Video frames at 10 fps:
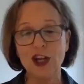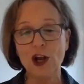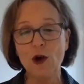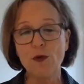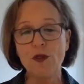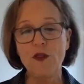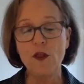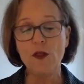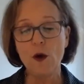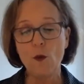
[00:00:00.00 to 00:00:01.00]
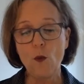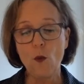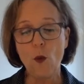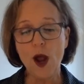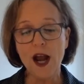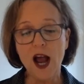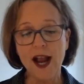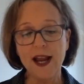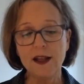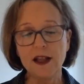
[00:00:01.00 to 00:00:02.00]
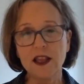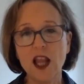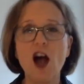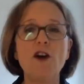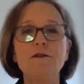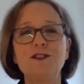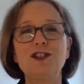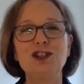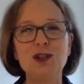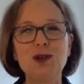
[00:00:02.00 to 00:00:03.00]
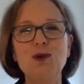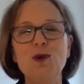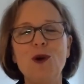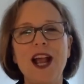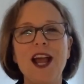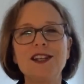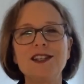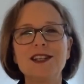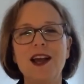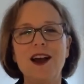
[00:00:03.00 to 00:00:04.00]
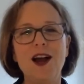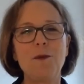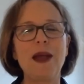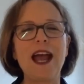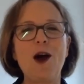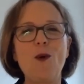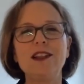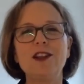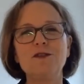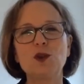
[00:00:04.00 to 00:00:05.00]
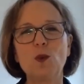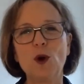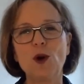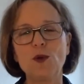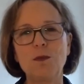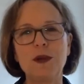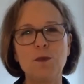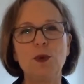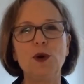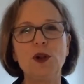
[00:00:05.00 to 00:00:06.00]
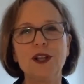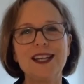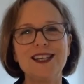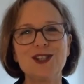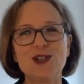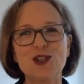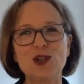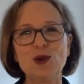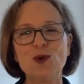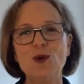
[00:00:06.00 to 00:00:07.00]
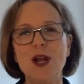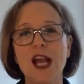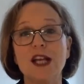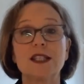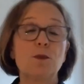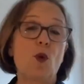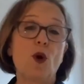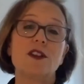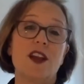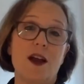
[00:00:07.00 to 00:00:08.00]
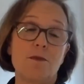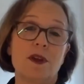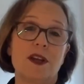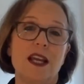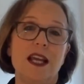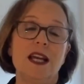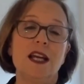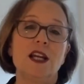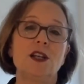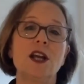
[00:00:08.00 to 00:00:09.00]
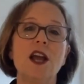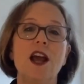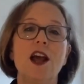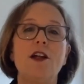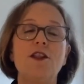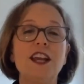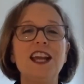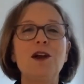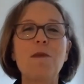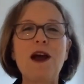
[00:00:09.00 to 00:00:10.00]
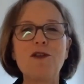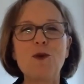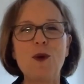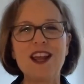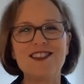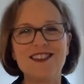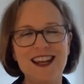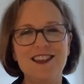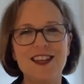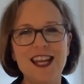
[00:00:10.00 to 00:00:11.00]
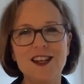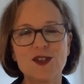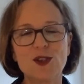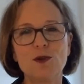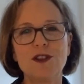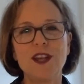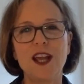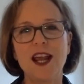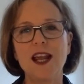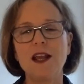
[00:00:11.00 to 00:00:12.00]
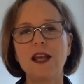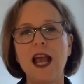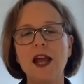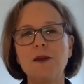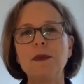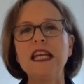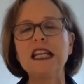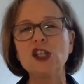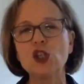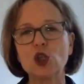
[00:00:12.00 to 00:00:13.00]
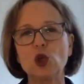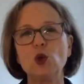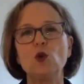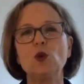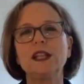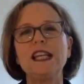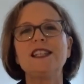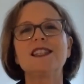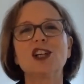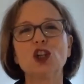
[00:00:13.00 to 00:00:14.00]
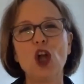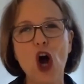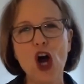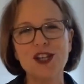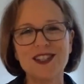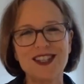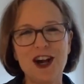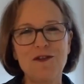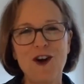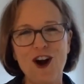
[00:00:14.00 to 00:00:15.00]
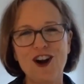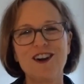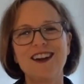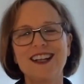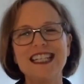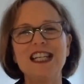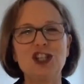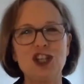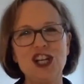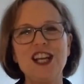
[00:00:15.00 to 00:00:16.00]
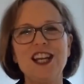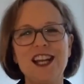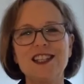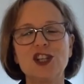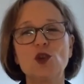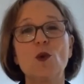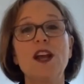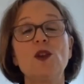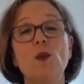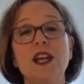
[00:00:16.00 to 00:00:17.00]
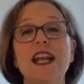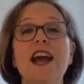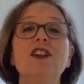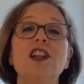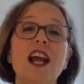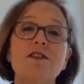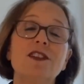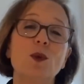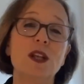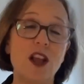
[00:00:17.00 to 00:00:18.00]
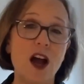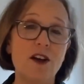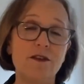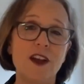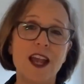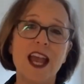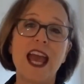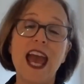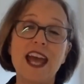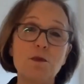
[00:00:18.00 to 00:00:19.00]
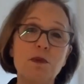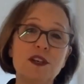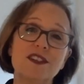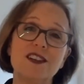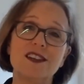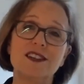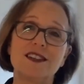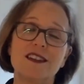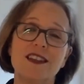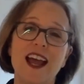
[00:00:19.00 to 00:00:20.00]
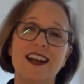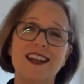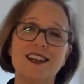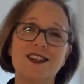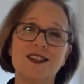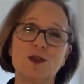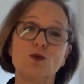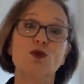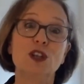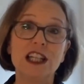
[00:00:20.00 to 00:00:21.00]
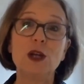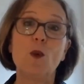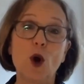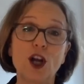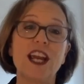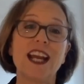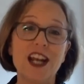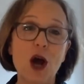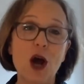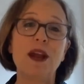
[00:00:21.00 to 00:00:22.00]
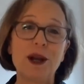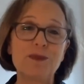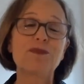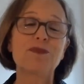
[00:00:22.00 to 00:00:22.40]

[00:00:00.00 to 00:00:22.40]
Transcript: you know, what I love to do and how I love to work with people is to support them in thinking about the way that they think, so that they can begin to release the claws of our conditioning in such a way that we can have a life that we love and a business that is really working and humming.